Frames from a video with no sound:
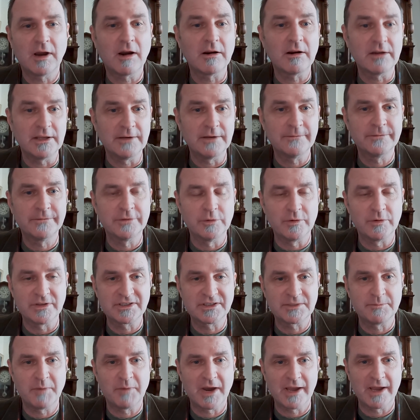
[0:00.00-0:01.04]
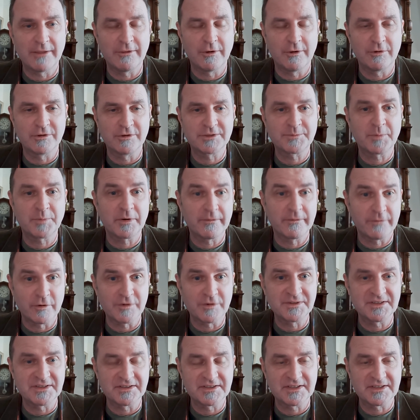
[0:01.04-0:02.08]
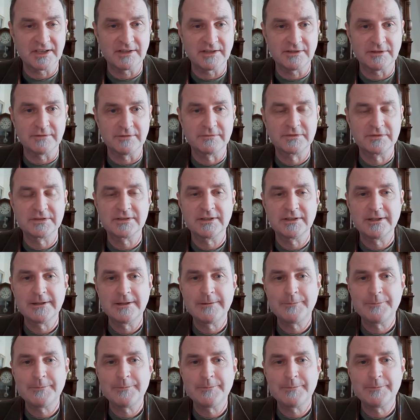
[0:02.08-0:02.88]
influenced by those perverse incentives.